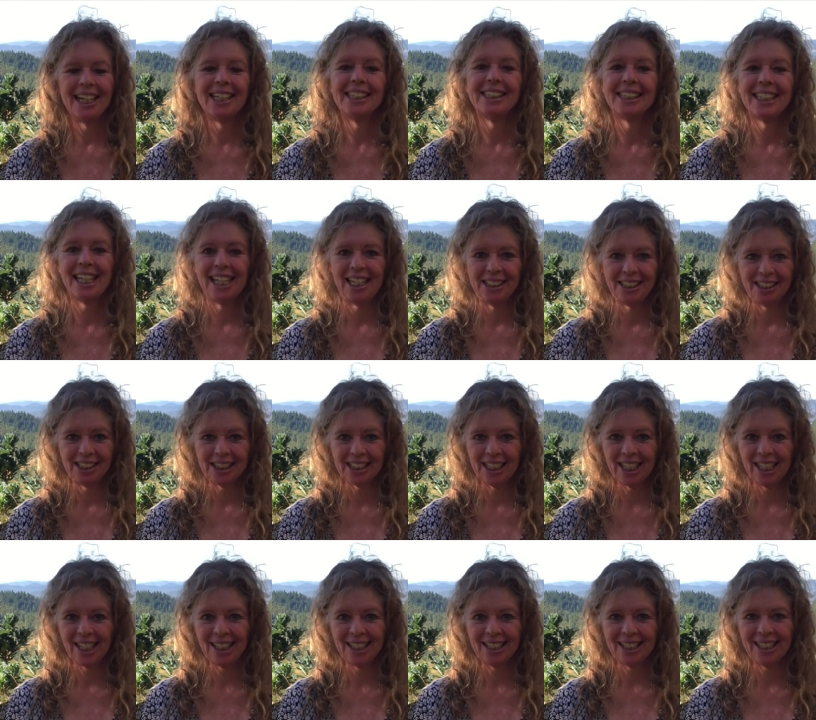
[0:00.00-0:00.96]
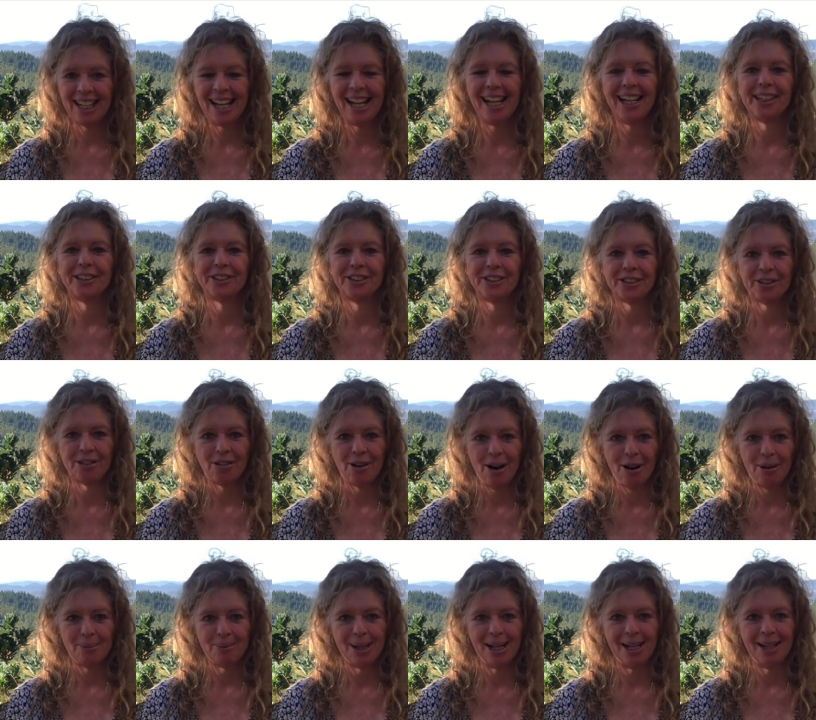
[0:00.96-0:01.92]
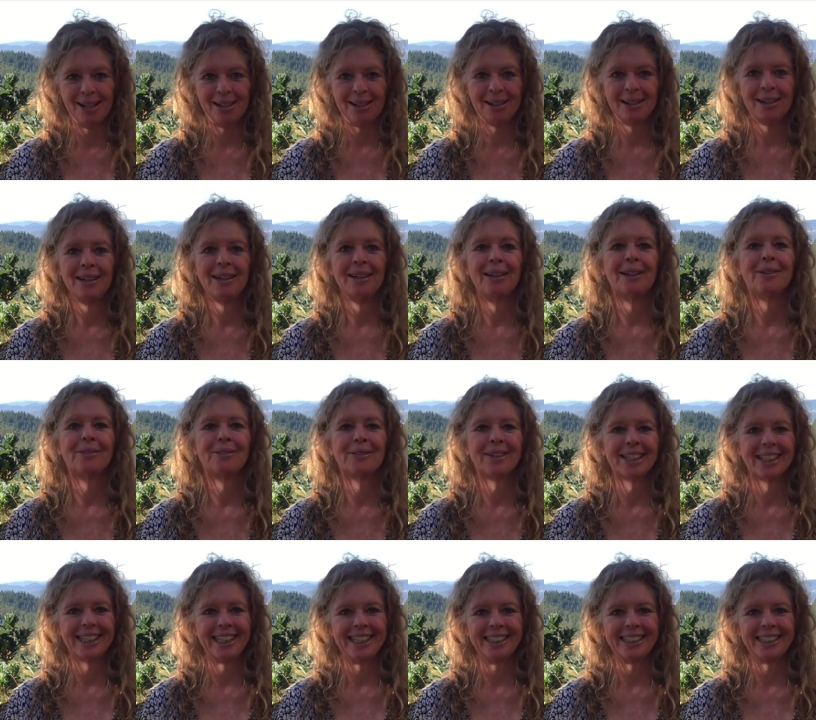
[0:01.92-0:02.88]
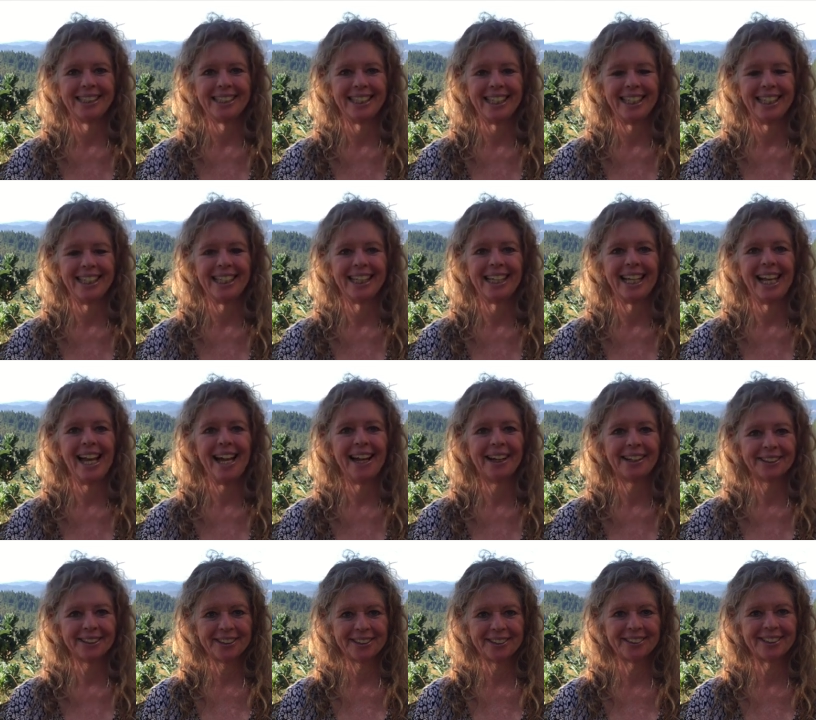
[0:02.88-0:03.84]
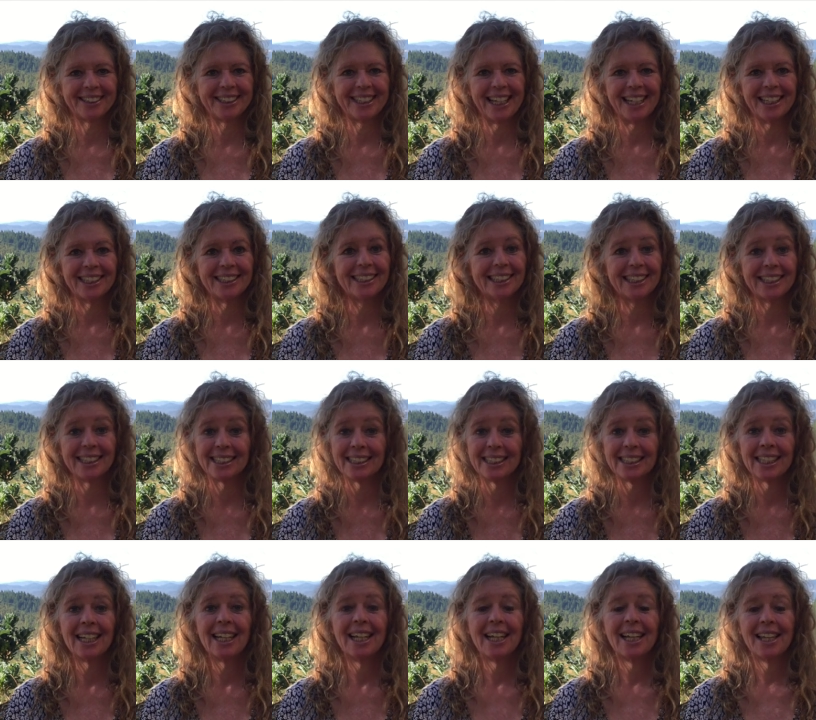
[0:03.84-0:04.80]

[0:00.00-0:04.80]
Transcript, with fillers: tension and trauma releasing exercises.